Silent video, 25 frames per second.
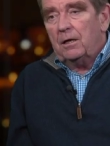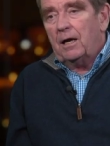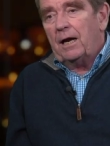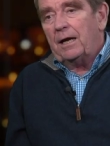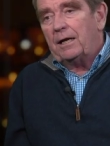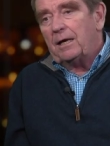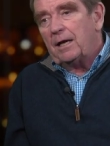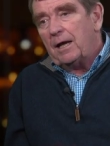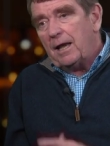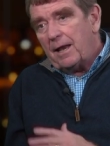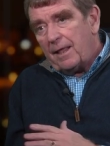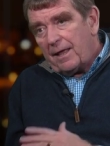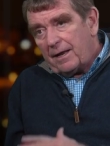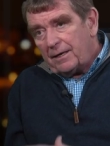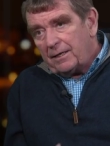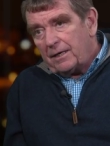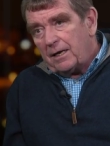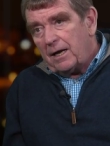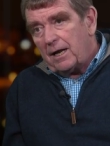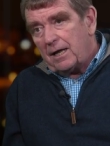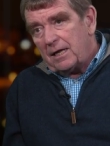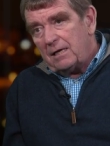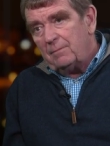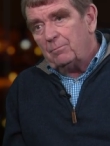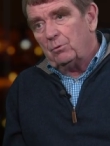and then
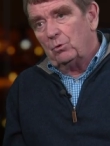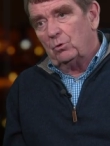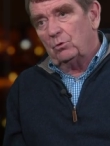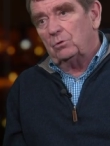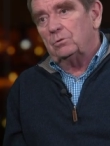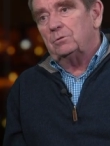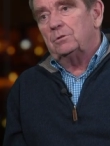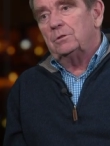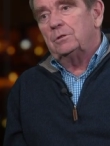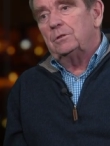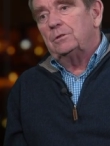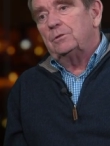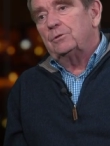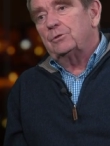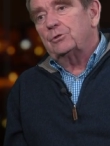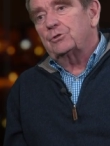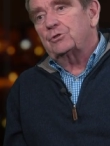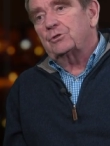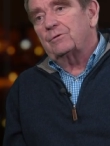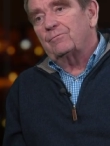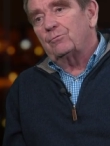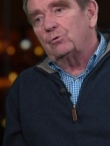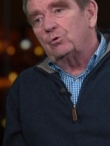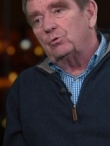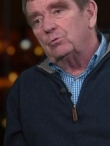enable the
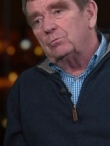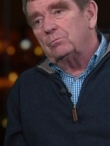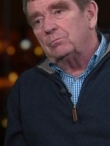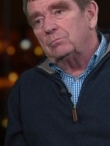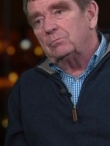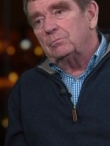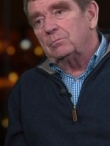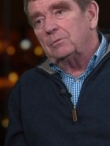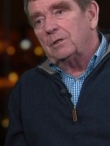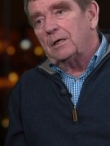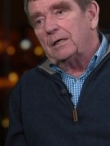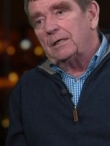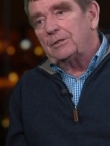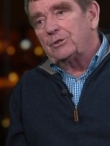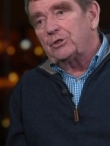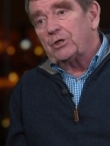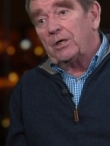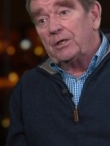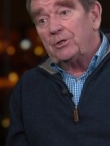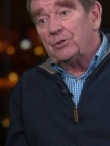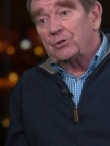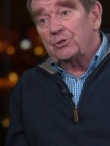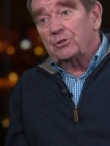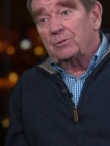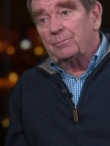civil uh,
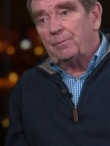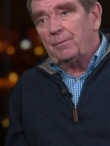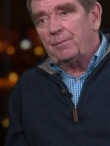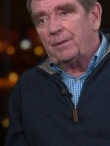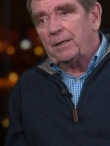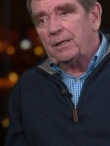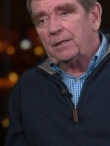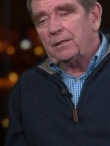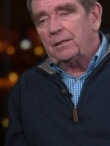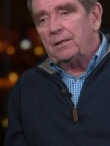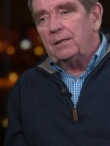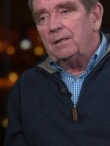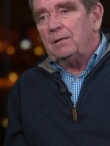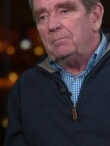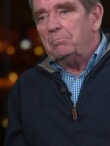changes to be made.